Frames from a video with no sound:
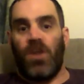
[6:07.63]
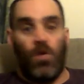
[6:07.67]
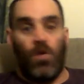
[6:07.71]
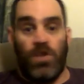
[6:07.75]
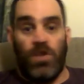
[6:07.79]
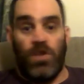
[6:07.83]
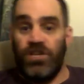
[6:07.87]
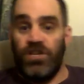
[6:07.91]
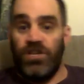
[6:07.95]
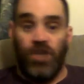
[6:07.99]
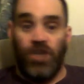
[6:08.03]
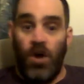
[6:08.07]

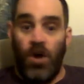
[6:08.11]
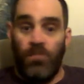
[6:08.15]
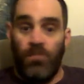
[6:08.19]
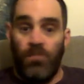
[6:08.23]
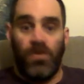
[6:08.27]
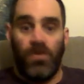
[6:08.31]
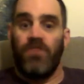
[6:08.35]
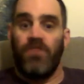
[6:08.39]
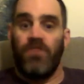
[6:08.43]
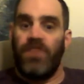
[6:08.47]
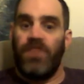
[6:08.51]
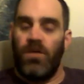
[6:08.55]
We show them
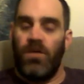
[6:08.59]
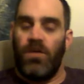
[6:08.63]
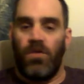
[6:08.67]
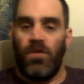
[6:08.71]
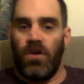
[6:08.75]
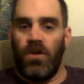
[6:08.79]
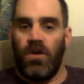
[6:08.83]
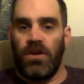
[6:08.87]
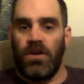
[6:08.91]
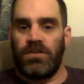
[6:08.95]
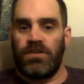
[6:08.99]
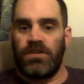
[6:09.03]
proof that
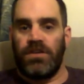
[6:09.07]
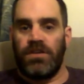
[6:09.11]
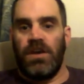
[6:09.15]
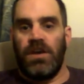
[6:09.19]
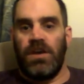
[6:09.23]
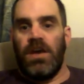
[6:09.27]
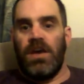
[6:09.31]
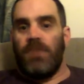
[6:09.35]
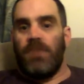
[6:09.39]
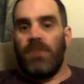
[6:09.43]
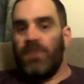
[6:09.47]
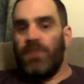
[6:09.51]
works,
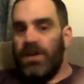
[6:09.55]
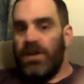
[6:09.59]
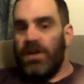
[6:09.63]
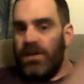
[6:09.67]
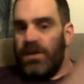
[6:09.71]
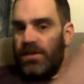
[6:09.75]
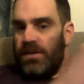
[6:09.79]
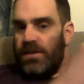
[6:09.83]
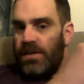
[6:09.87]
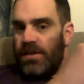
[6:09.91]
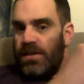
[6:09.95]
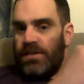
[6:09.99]
but
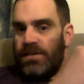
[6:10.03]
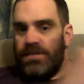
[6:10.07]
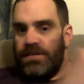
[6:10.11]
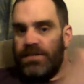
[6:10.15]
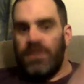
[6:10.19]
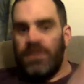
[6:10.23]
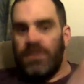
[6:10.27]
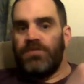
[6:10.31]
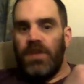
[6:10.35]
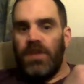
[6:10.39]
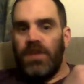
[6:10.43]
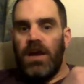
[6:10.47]
it
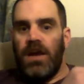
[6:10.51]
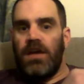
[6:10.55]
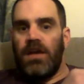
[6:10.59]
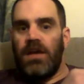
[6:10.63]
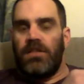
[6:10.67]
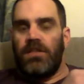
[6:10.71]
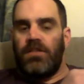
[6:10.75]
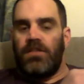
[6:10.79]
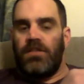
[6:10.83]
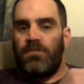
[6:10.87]
seems like